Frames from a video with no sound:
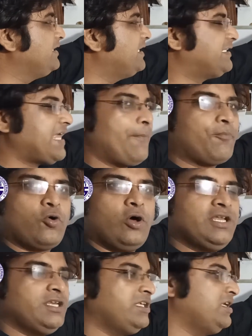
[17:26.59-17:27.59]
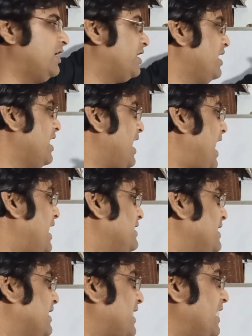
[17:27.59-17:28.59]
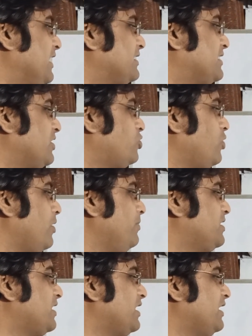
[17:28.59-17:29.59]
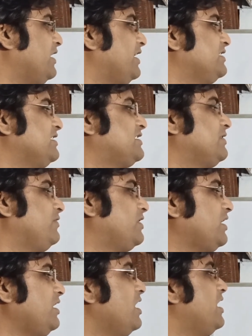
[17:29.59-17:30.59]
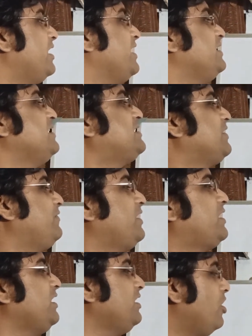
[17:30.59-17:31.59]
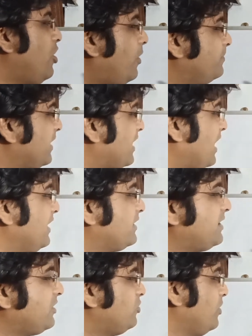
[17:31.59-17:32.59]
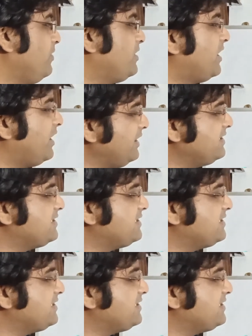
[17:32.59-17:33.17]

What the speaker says: tap call in here, and a collector to emitter, a resistivity of the collector to emitter is